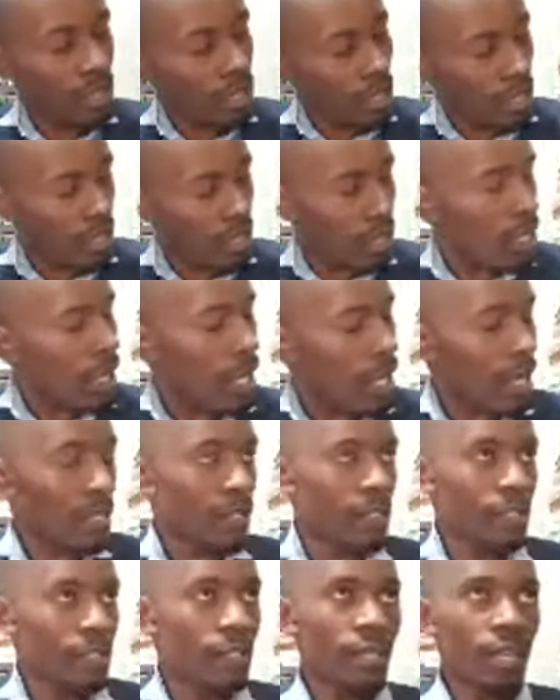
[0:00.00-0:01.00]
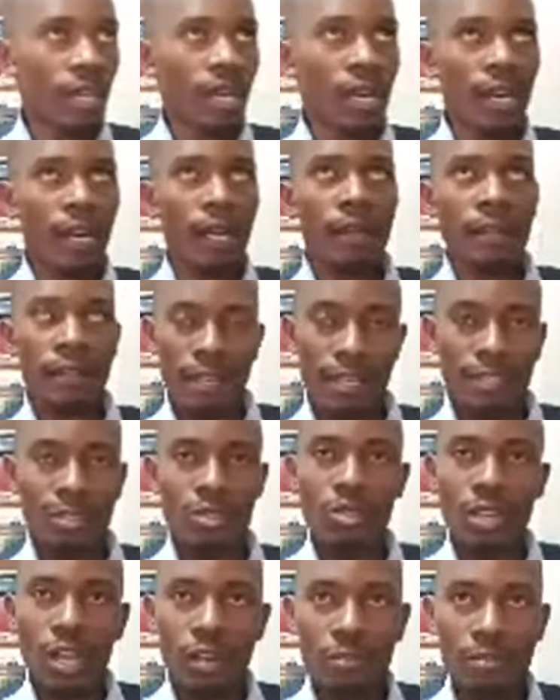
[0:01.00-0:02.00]
and yes, you
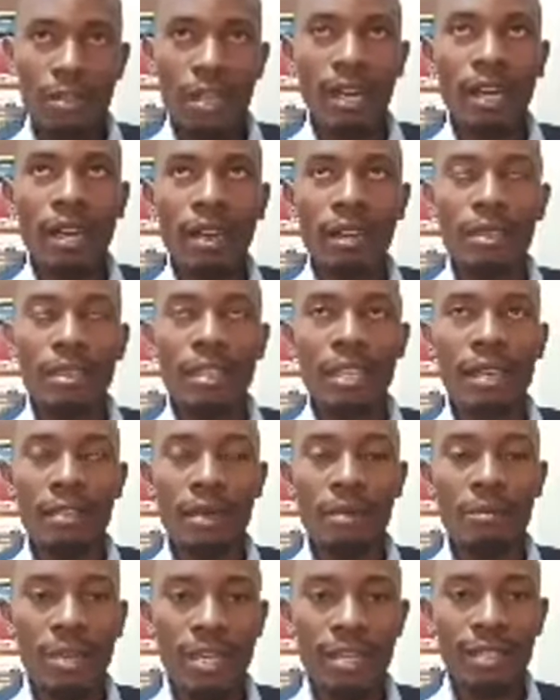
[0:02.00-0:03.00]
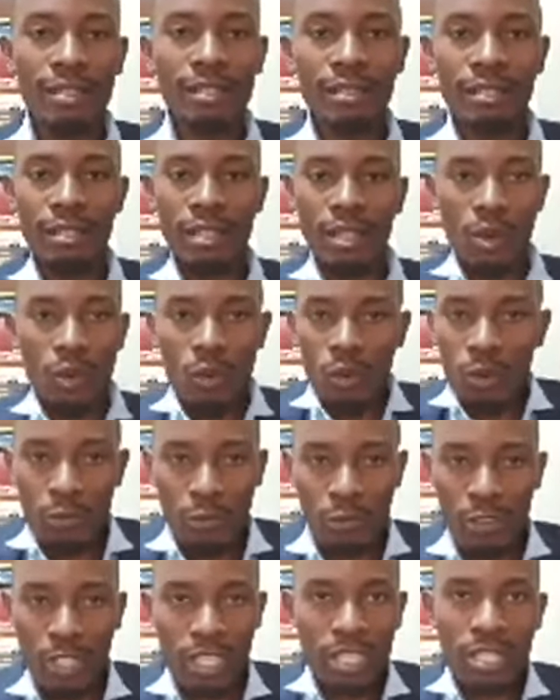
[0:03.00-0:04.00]
have the maize. We
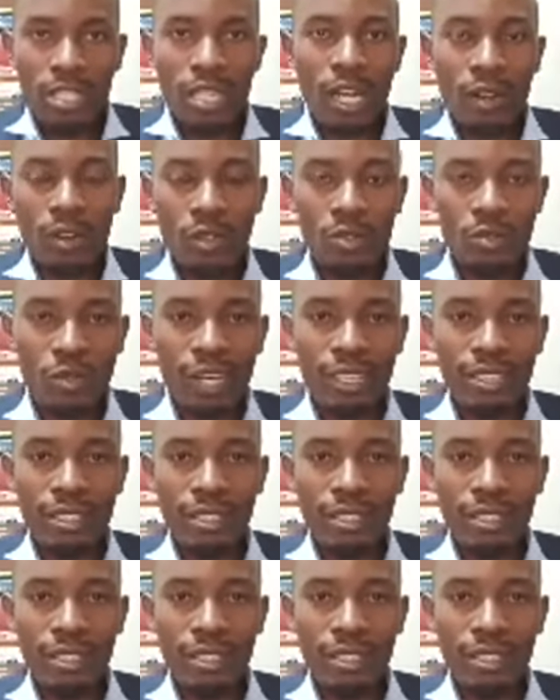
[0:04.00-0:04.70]
finished the contract.